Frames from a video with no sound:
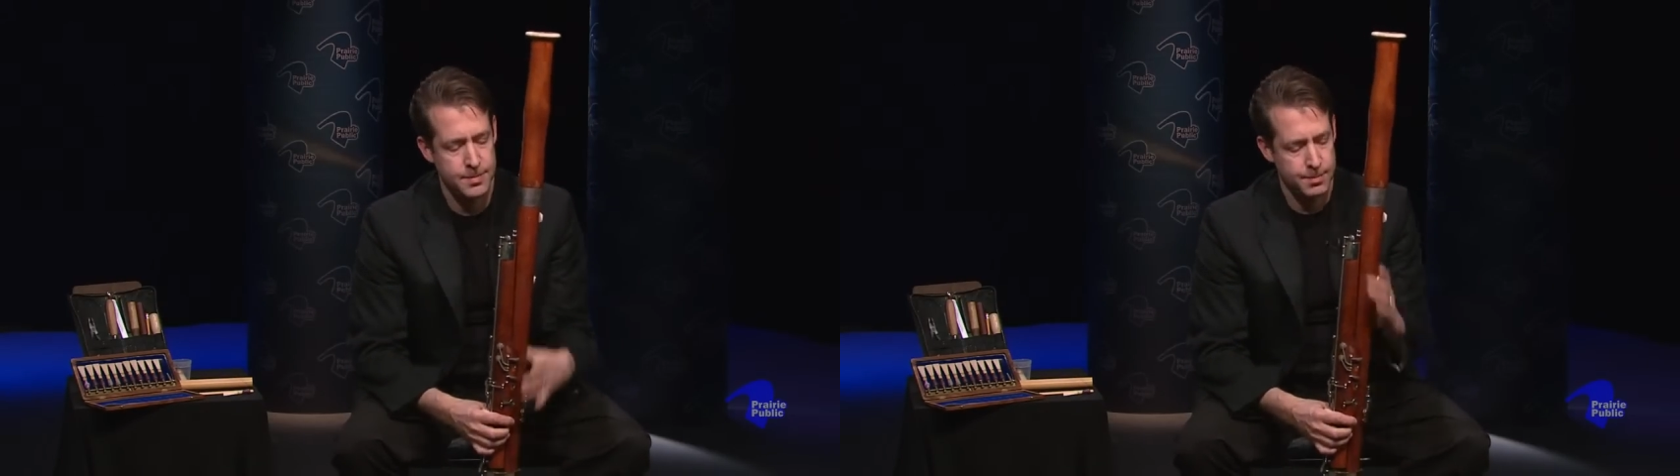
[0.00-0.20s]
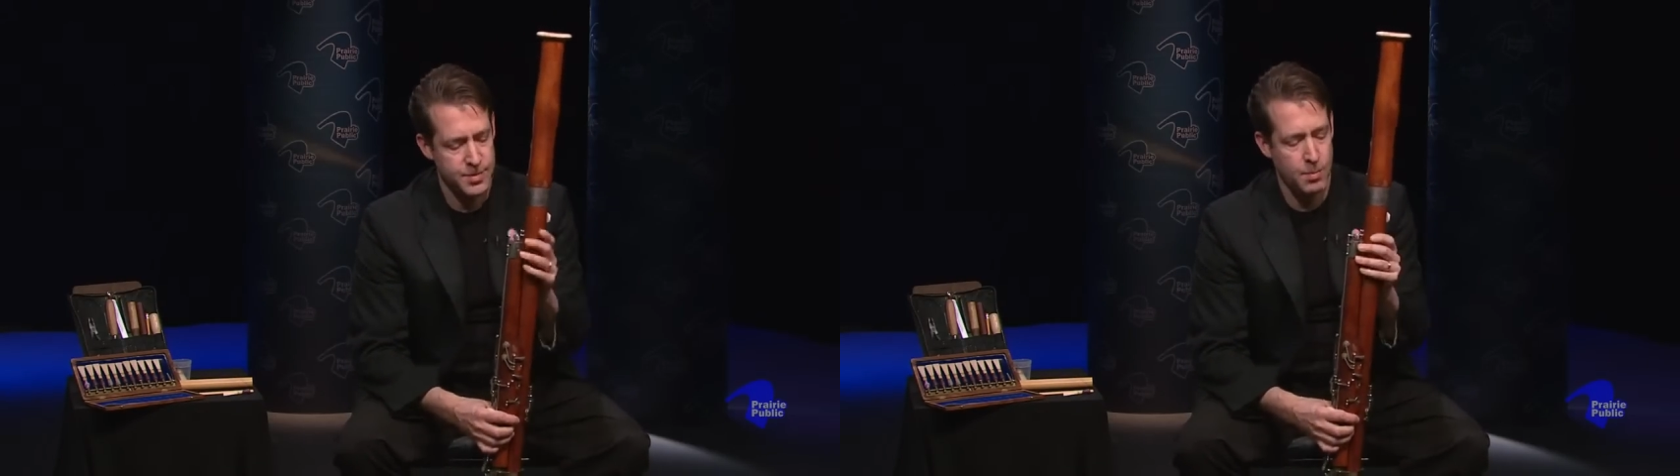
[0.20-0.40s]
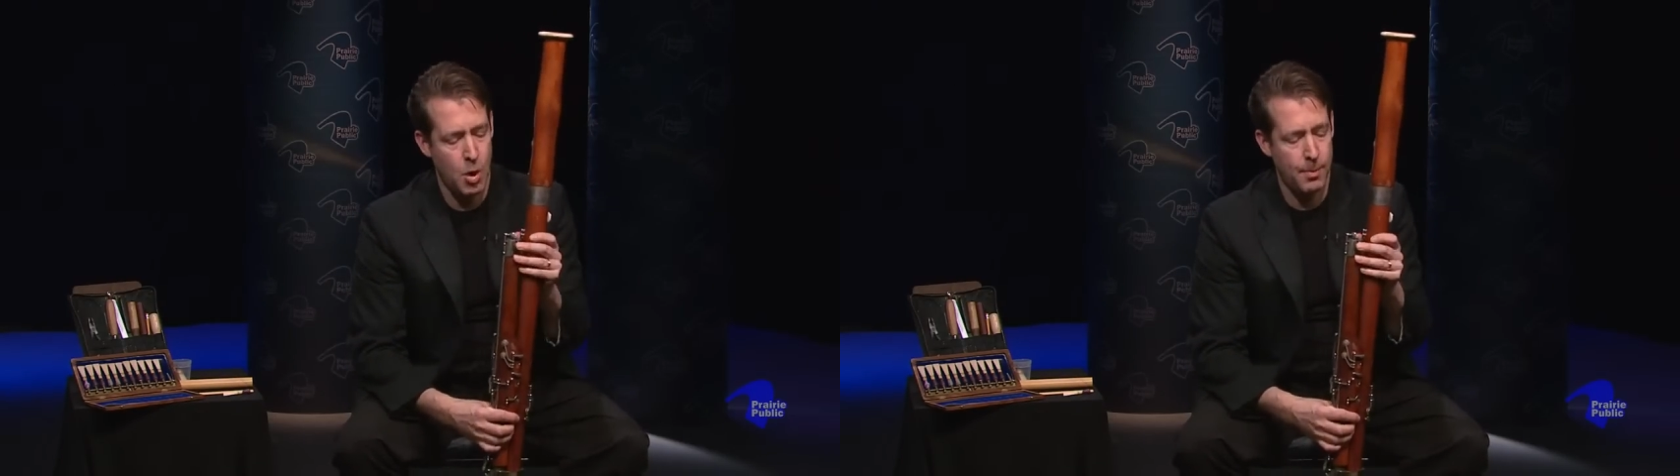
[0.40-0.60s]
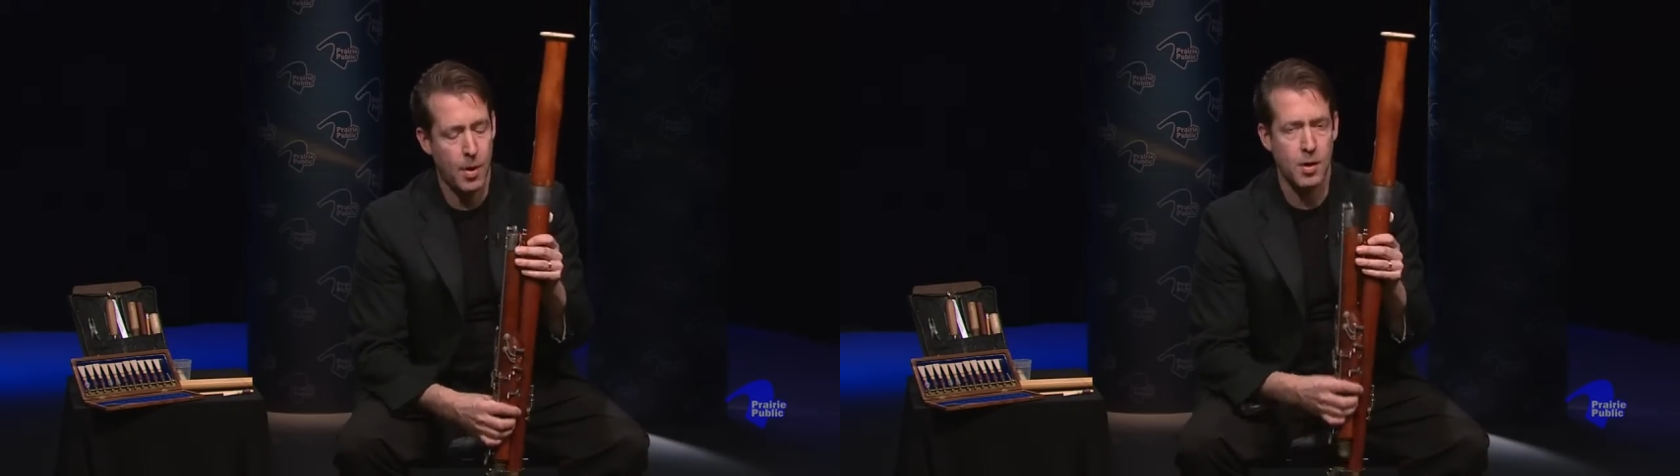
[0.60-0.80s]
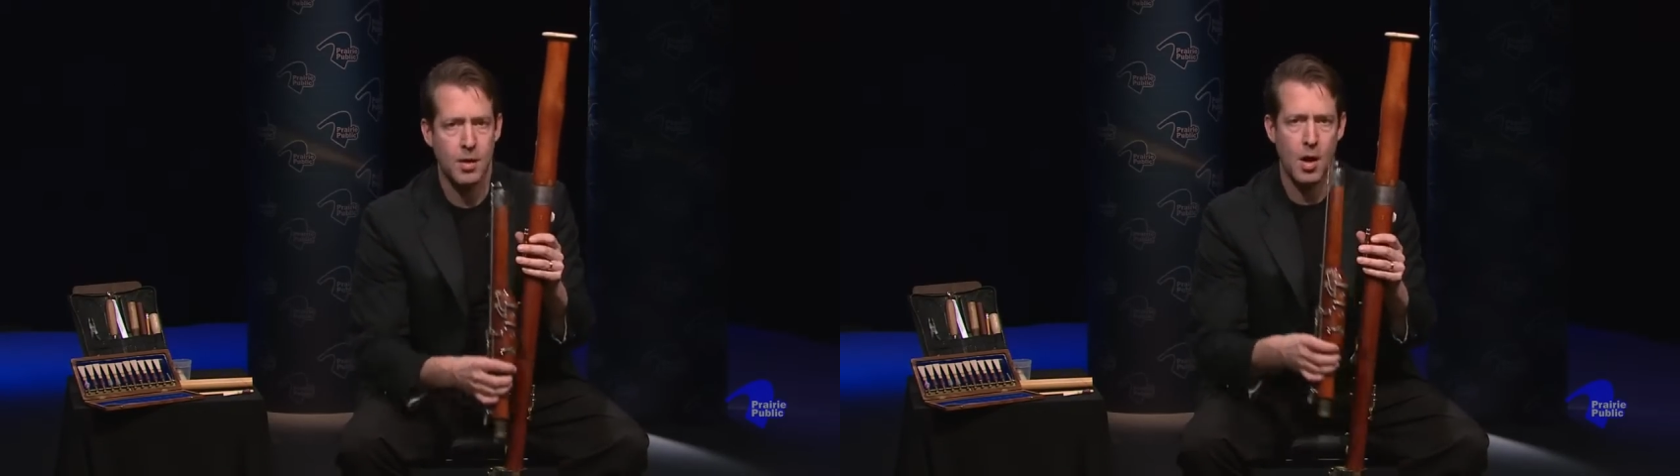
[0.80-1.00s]
small
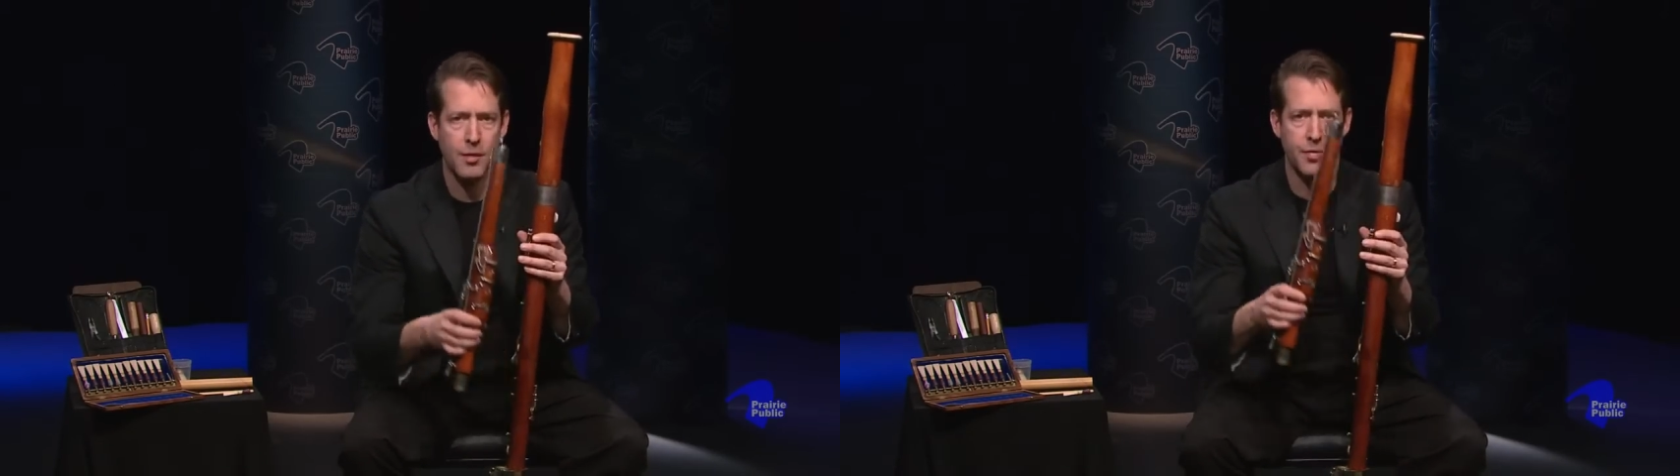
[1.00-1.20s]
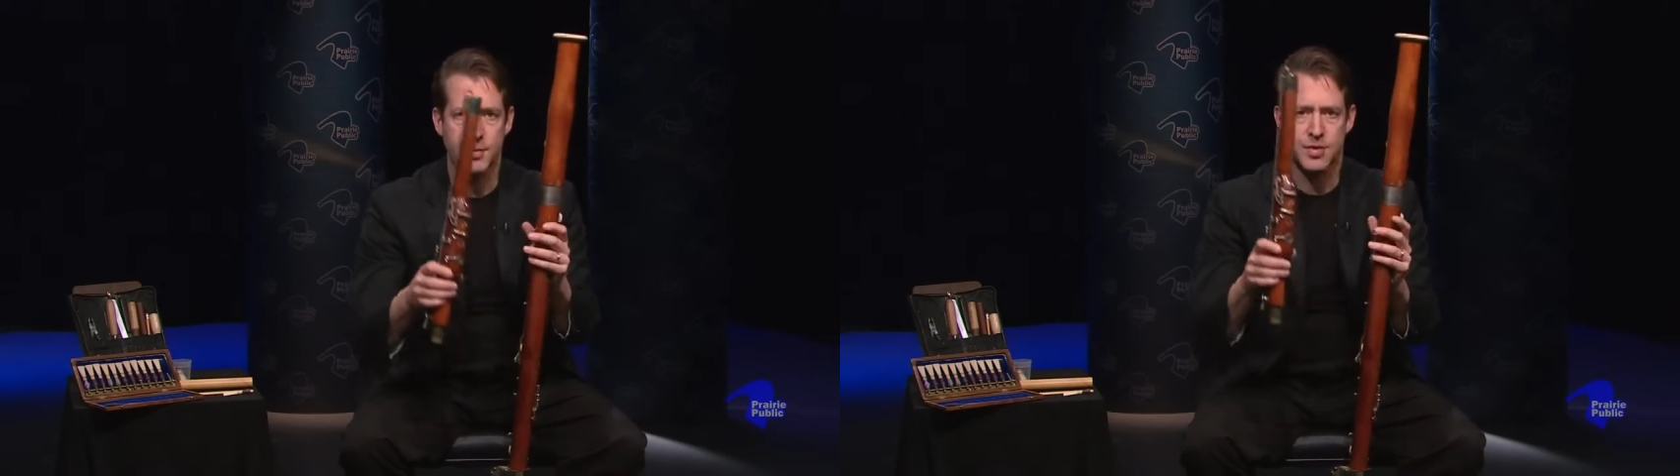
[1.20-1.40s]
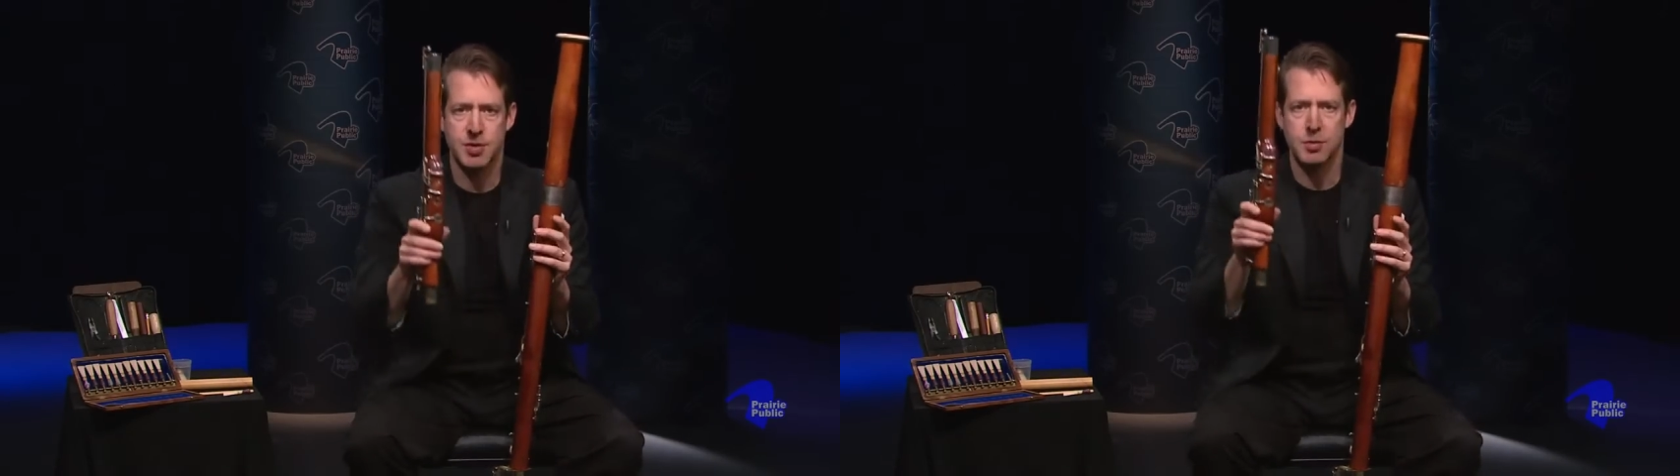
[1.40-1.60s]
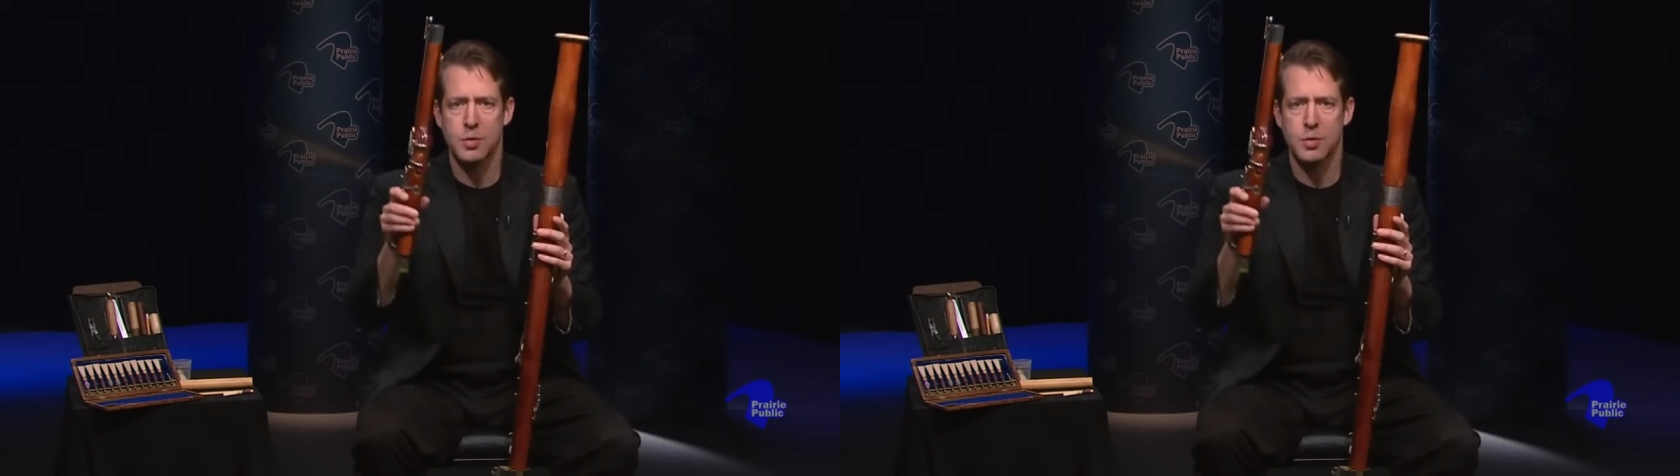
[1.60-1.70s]
part of the bassoon